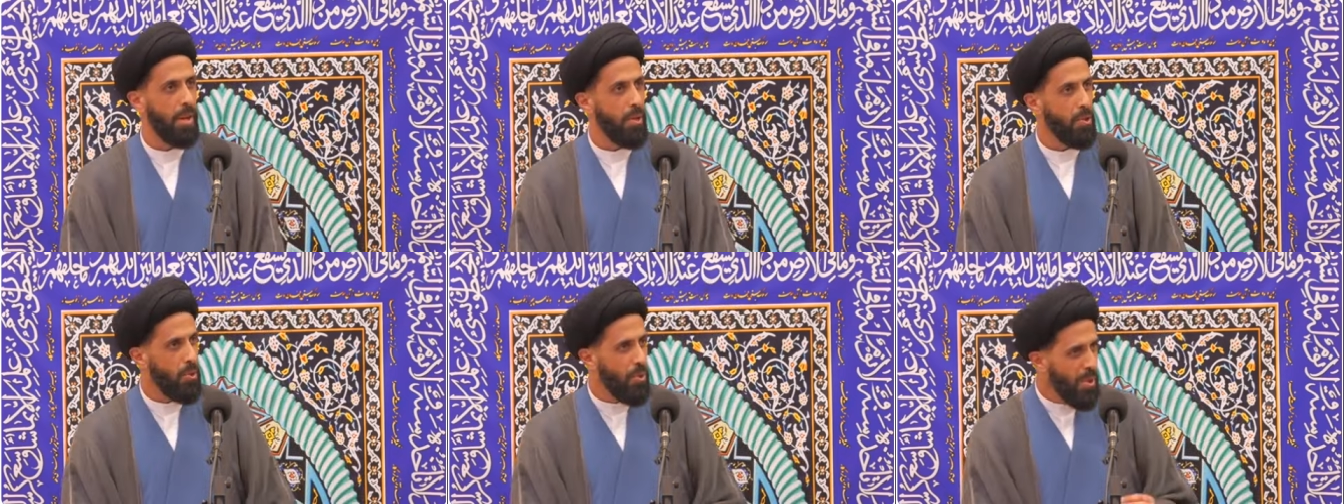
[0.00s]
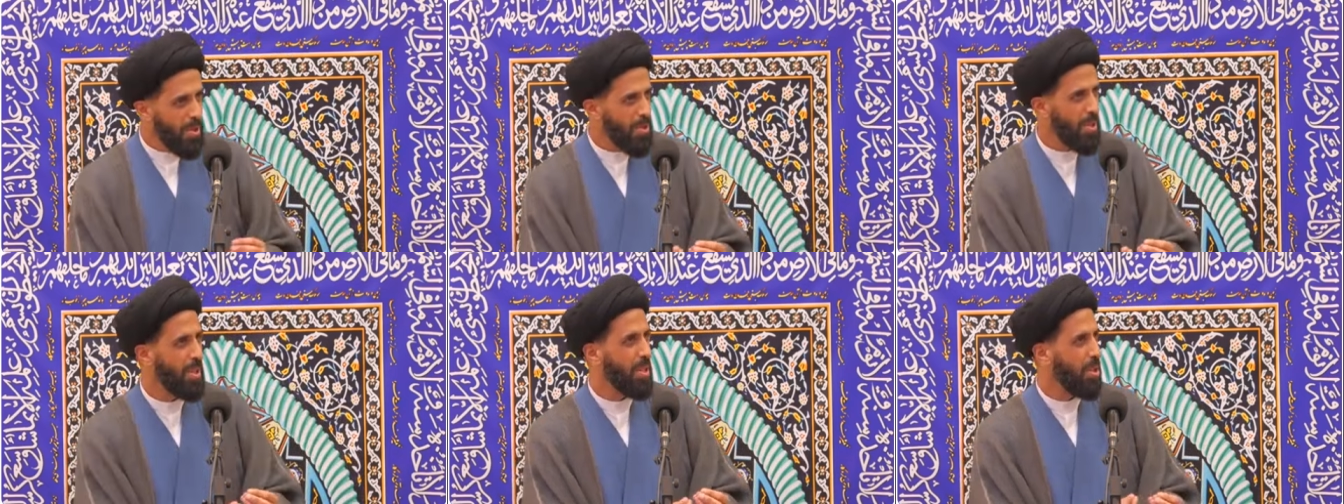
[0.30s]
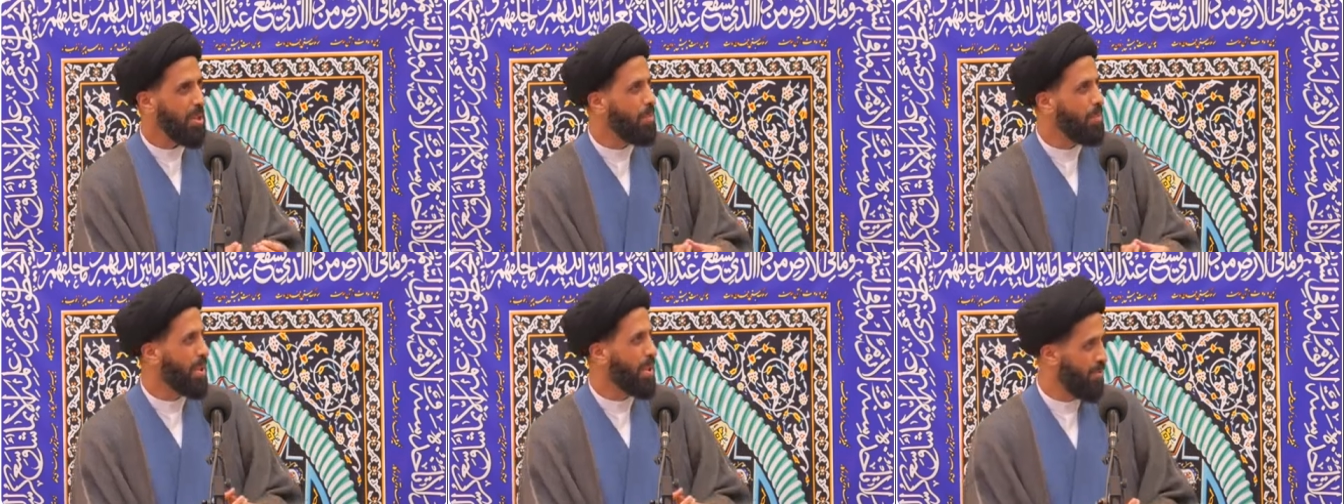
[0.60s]
So there's a
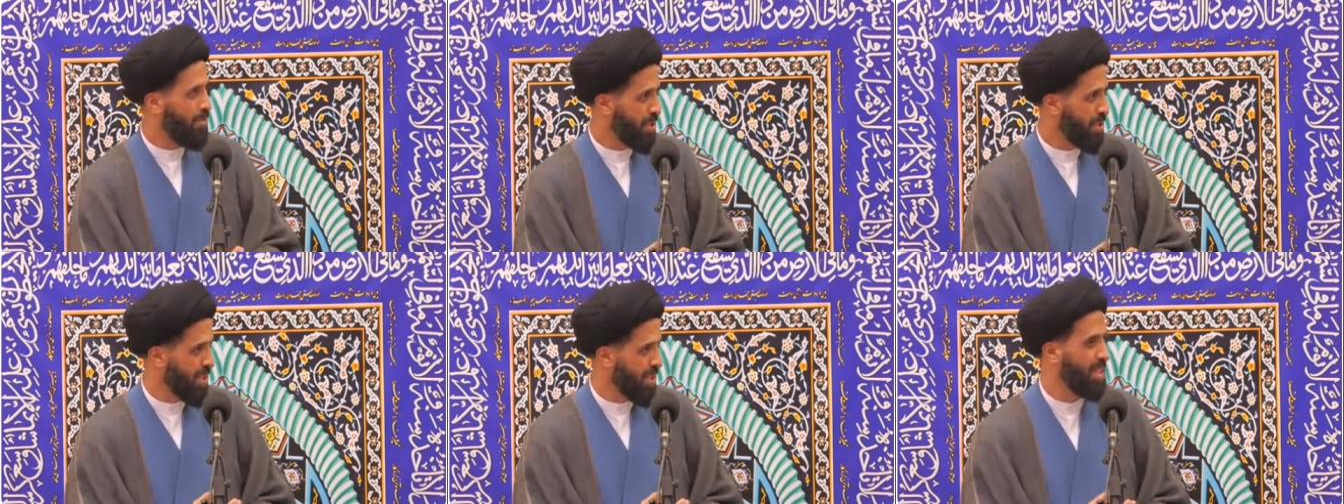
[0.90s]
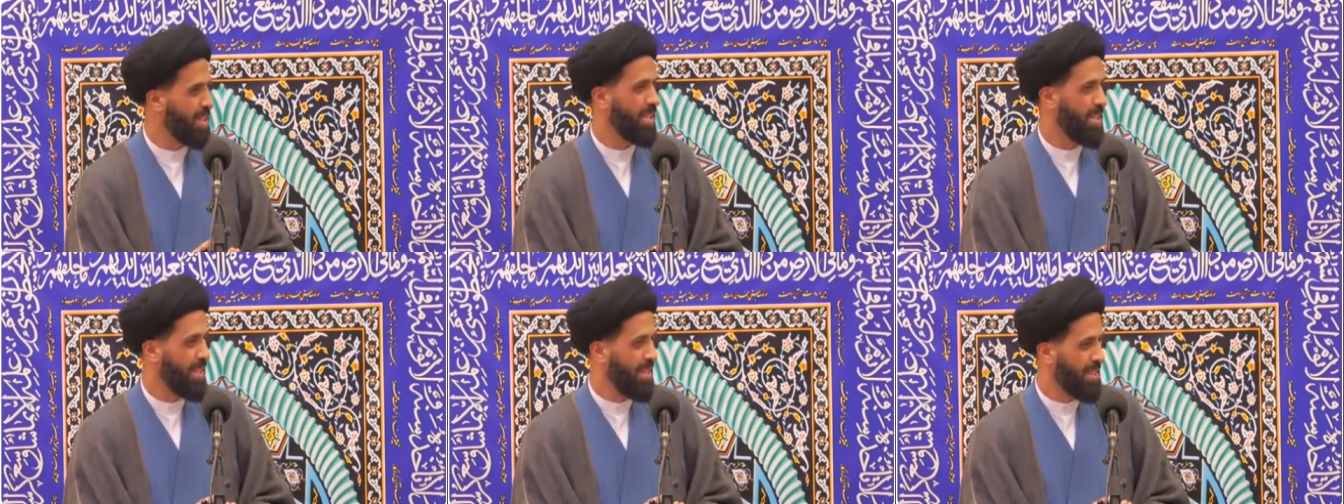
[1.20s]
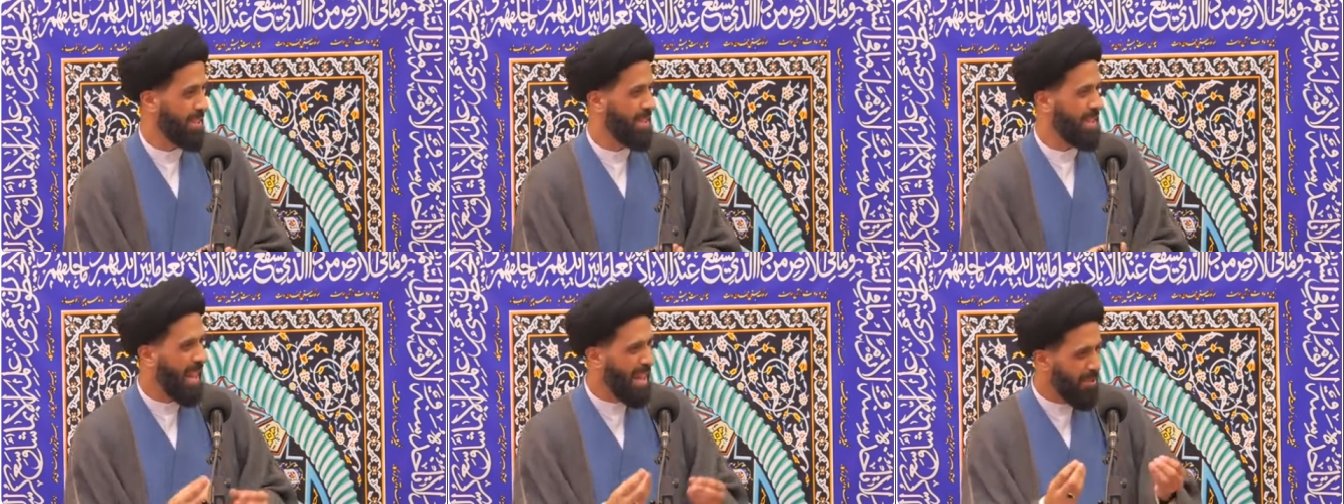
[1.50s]
little bit of
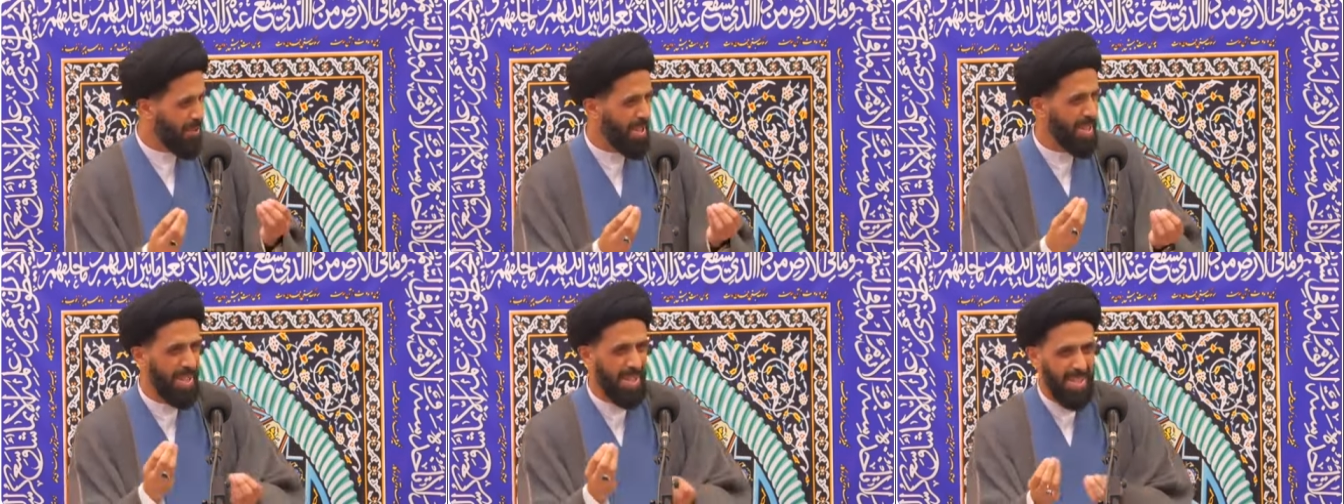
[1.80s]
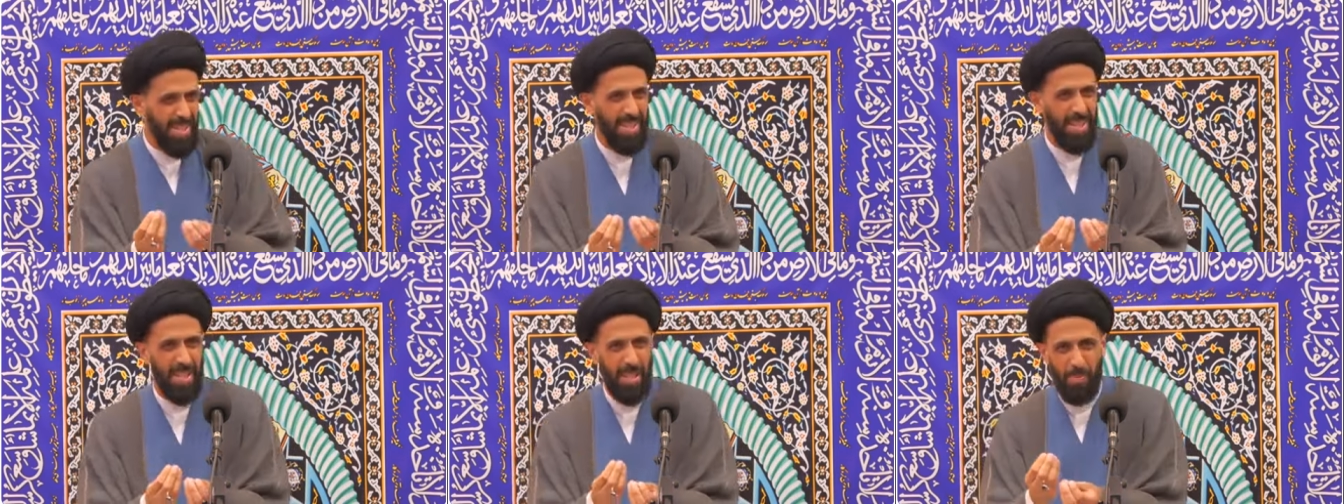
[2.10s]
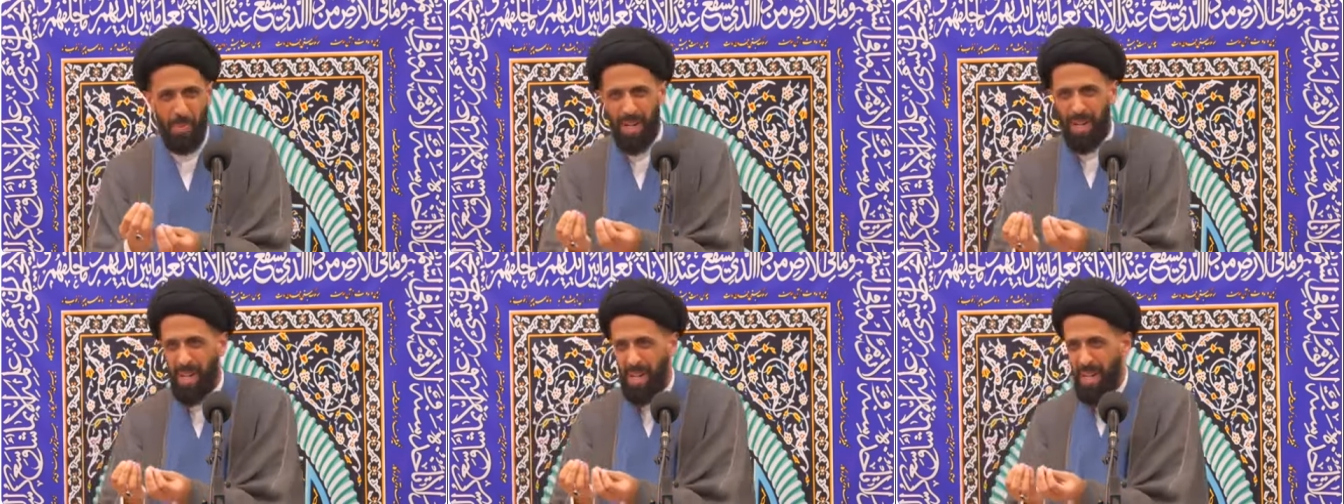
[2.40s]
resistance, not resistance,
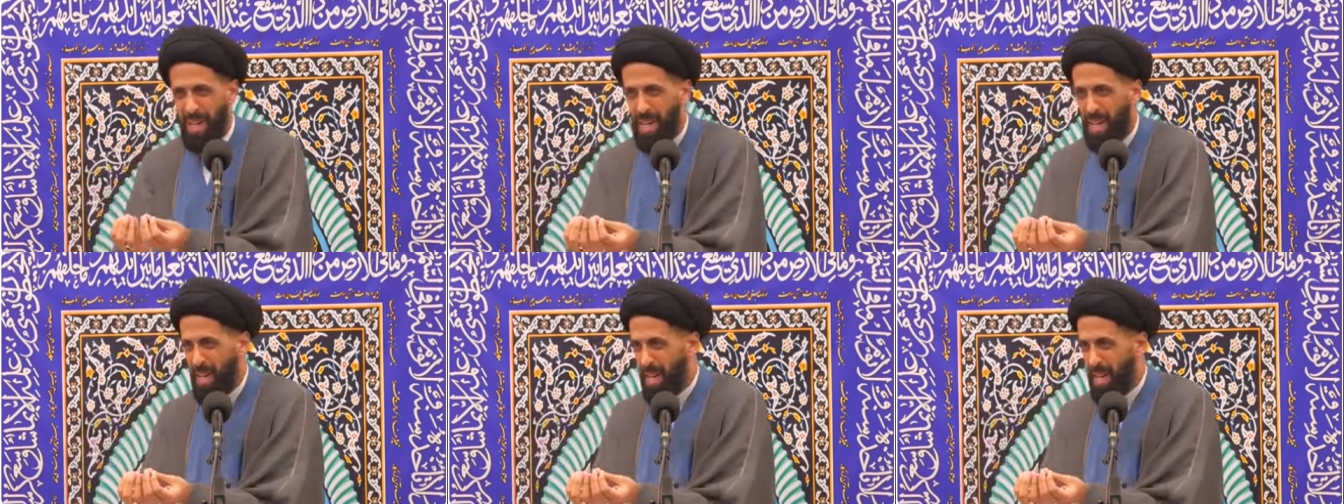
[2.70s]
but